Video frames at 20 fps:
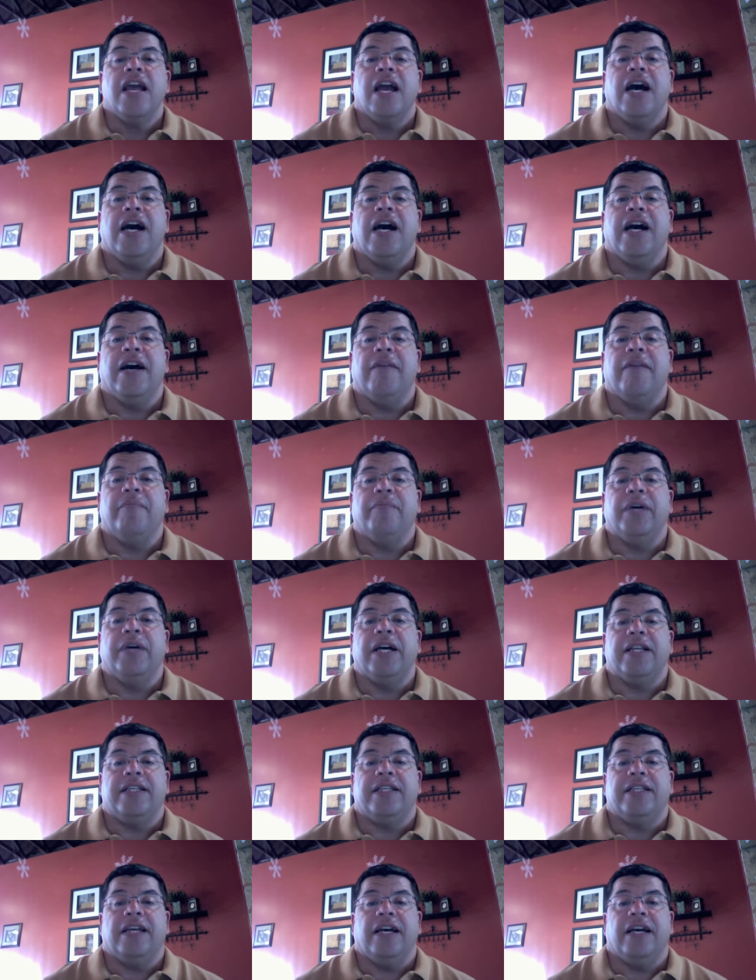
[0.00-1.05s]
Um,
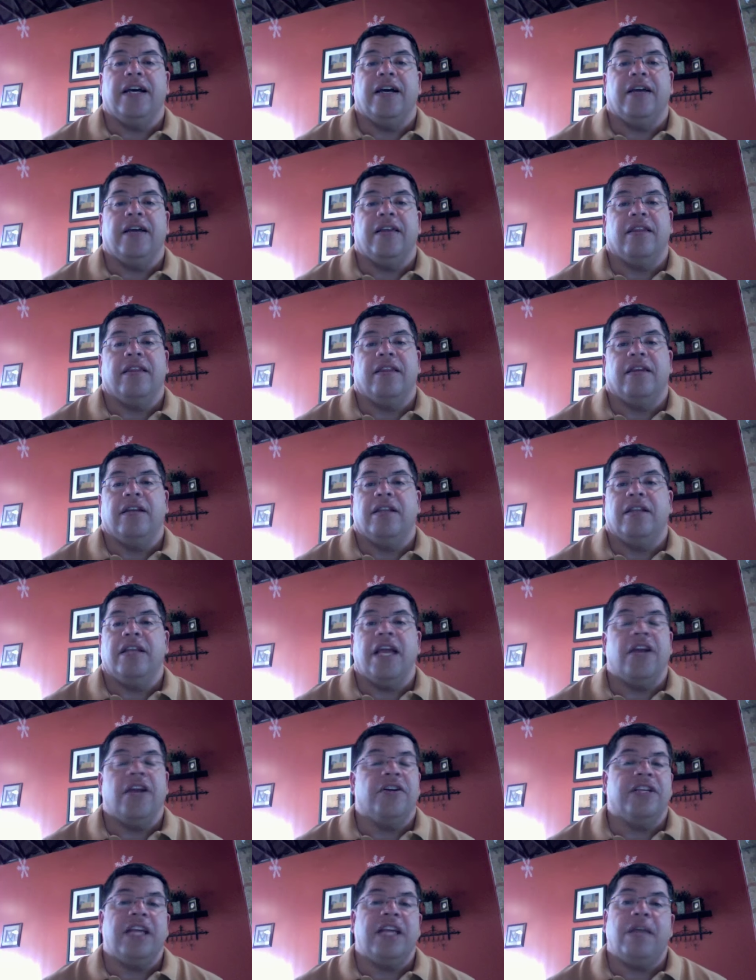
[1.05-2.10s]
but uh, the, the,
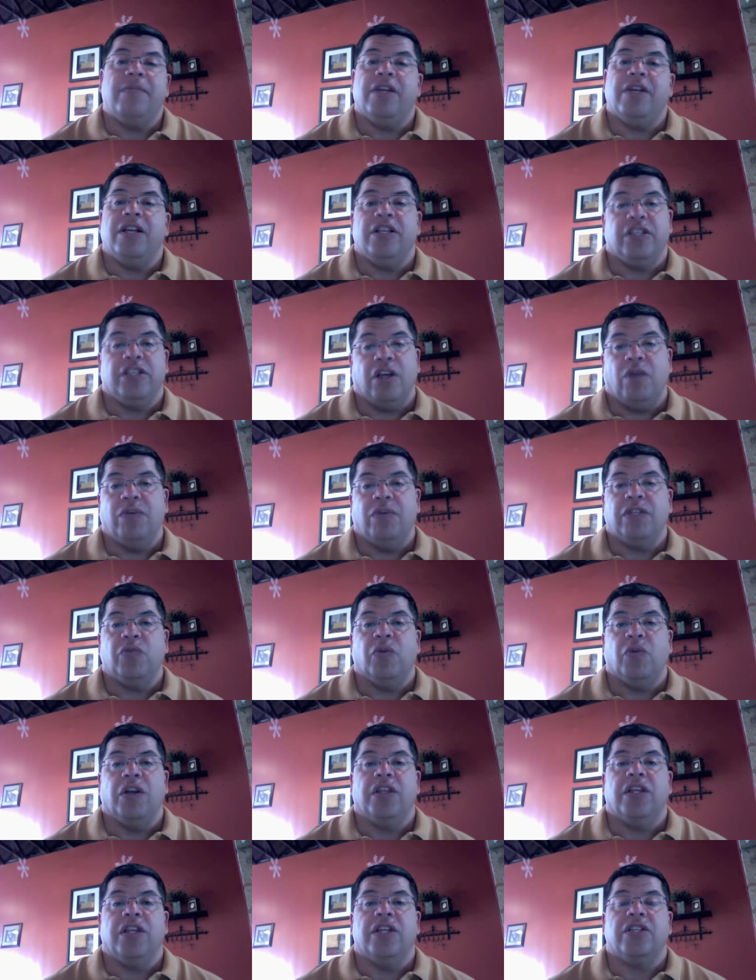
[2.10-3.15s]
entertainment is always
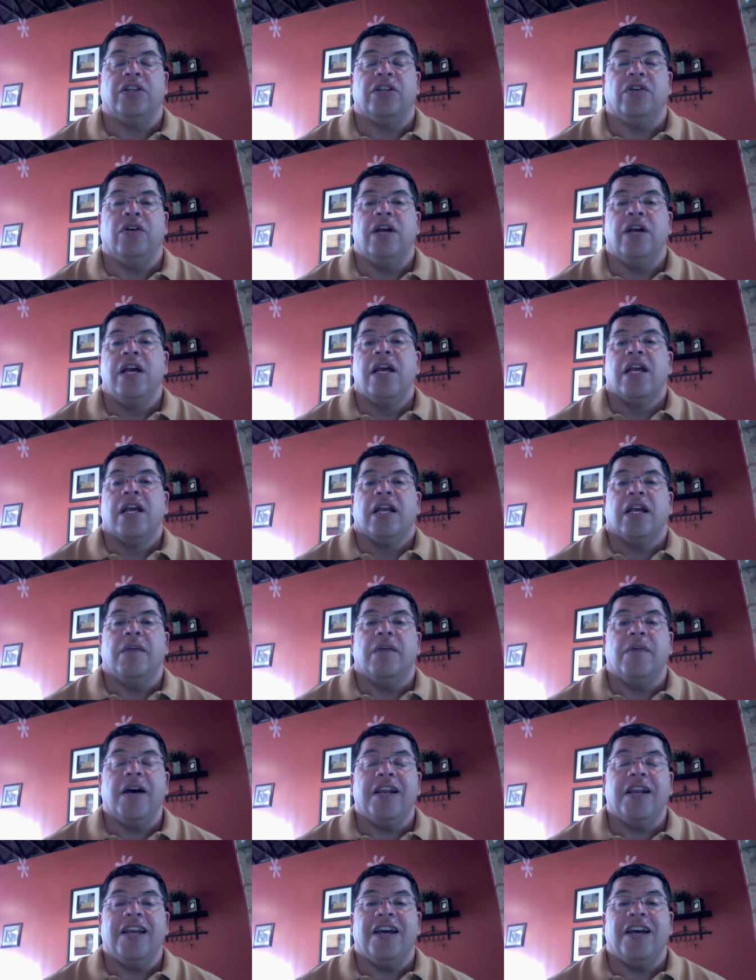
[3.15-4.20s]
worth it. So
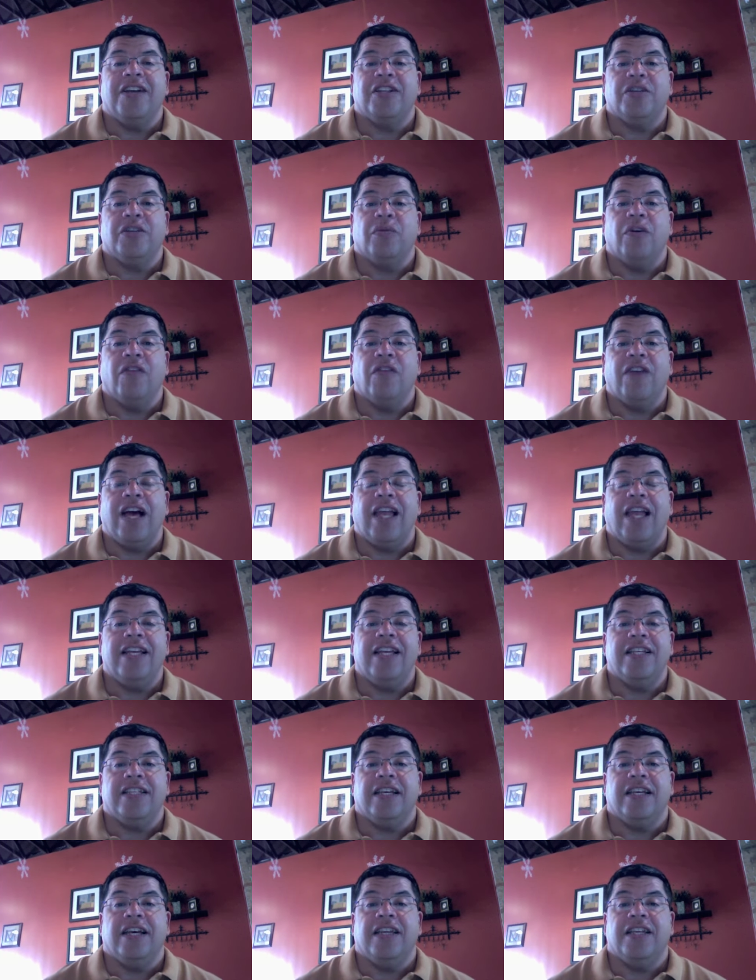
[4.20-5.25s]
come on down to
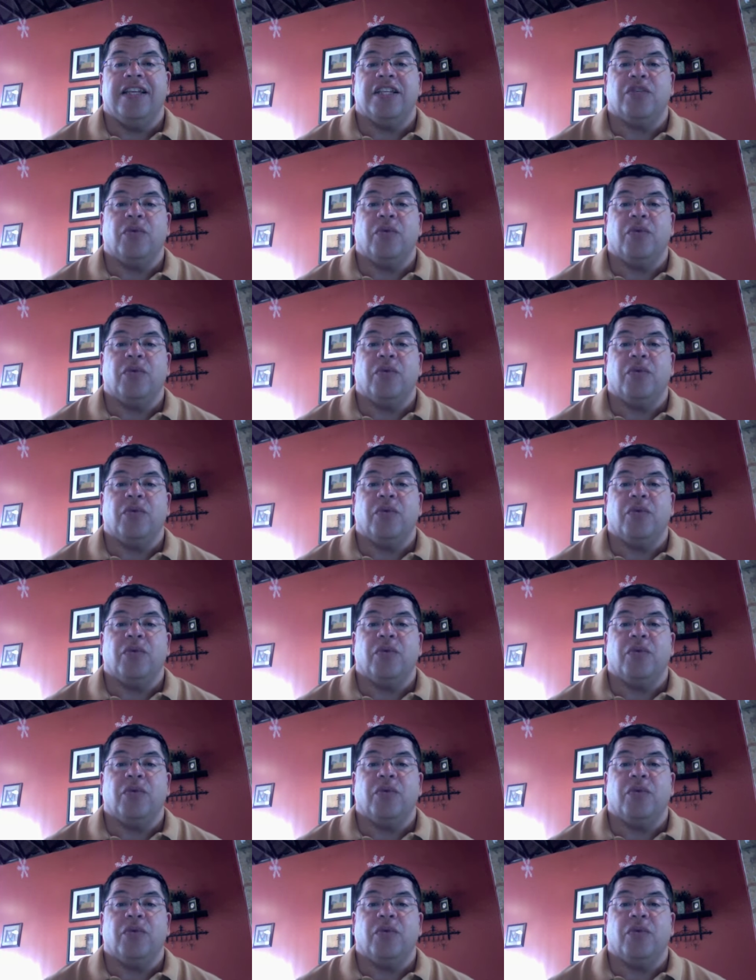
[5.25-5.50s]
Rovali's uh, this